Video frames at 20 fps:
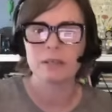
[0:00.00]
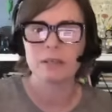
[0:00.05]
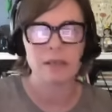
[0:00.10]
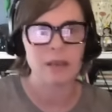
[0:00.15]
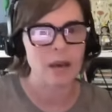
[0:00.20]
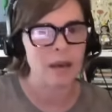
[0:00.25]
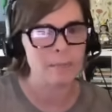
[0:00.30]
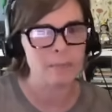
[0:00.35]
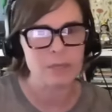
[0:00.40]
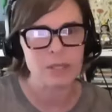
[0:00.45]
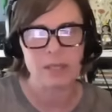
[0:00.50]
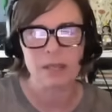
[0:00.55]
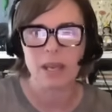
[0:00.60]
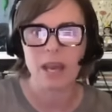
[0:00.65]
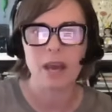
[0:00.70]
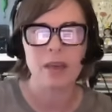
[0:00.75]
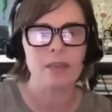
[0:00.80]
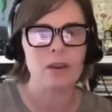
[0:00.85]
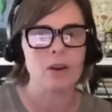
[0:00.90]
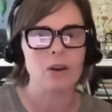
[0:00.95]
come
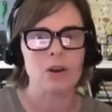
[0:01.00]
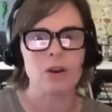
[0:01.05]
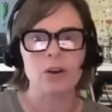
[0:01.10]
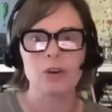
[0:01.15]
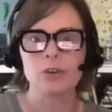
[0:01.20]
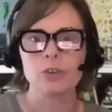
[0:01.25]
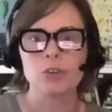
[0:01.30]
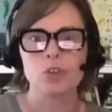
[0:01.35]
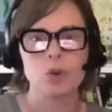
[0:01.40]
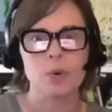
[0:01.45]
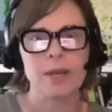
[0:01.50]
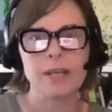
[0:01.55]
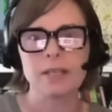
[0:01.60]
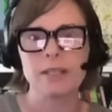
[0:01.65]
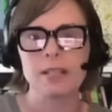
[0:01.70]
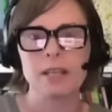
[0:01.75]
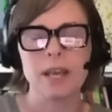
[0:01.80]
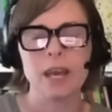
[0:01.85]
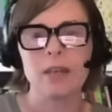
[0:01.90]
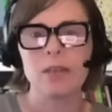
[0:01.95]
together, join
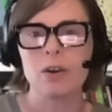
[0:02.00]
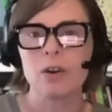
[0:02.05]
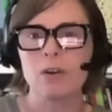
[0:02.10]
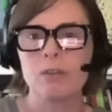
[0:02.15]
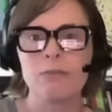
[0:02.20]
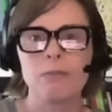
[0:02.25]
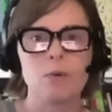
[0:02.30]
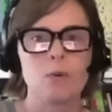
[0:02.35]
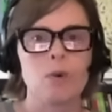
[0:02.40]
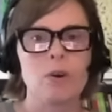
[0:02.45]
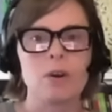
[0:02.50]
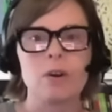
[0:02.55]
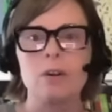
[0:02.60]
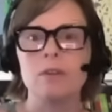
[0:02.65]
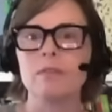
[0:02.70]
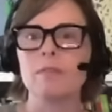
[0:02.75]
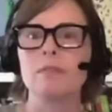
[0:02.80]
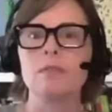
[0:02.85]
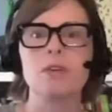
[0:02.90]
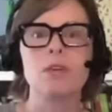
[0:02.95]
together for,
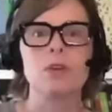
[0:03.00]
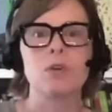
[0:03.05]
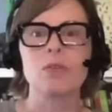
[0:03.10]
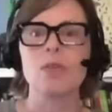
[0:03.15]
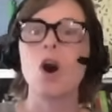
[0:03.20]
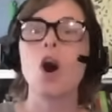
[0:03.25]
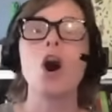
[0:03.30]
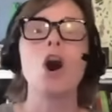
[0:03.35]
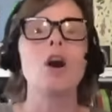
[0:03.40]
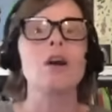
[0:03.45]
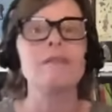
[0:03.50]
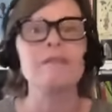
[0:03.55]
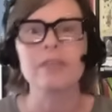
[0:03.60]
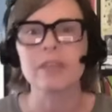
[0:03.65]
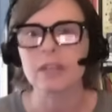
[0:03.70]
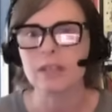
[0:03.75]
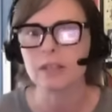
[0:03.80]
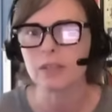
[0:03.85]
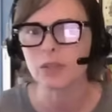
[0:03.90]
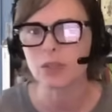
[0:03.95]
you know, the
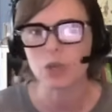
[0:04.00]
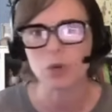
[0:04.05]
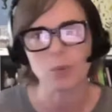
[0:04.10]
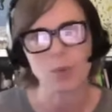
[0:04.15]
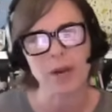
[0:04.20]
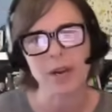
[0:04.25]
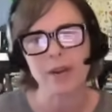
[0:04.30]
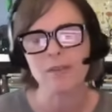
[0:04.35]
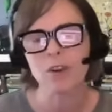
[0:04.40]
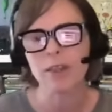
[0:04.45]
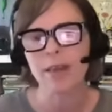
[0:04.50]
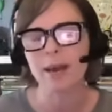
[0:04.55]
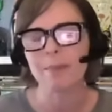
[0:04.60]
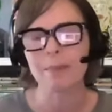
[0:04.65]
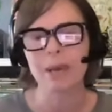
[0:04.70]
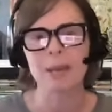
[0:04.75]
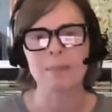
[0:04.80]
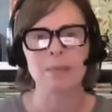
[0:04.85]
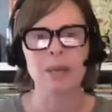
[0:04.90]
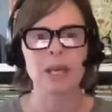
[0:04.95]
harvest or whatever that
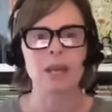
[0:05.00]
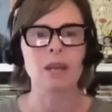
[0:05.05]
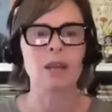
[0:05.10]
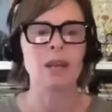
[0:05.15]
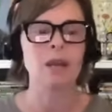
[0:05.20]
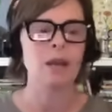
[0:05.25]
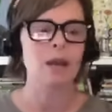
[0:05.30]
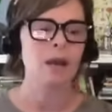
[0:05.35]
might be.